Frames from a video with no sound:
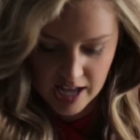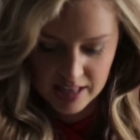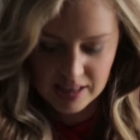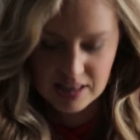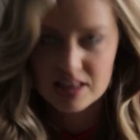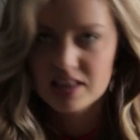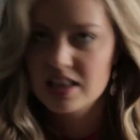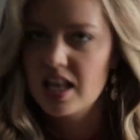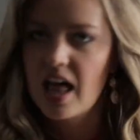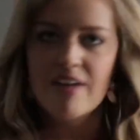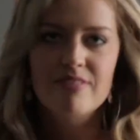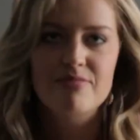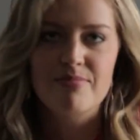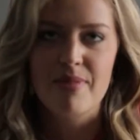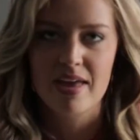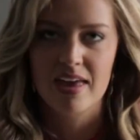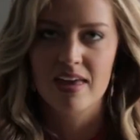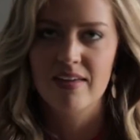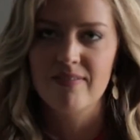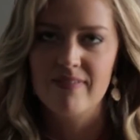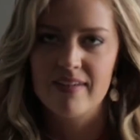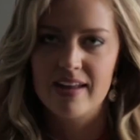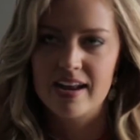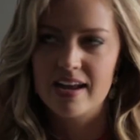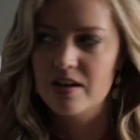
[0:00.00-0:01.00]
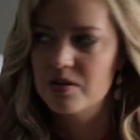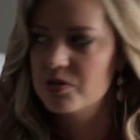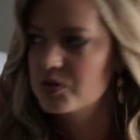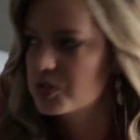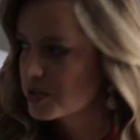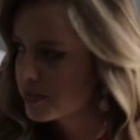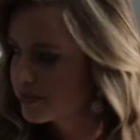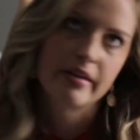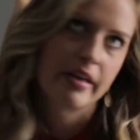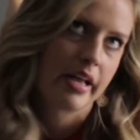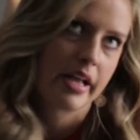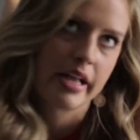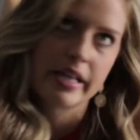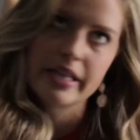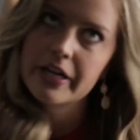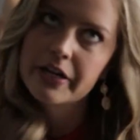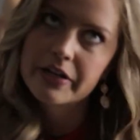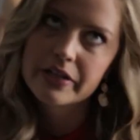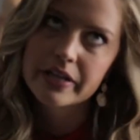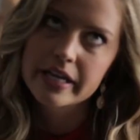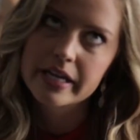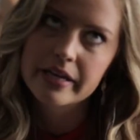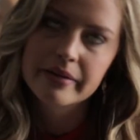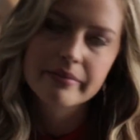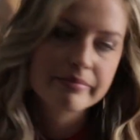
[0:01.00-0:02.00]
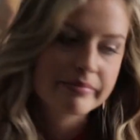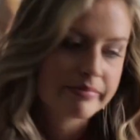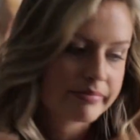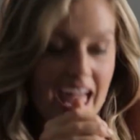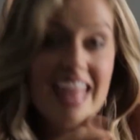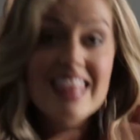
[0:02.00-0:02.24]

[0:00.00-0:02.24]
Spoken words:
I love making videos, clearly.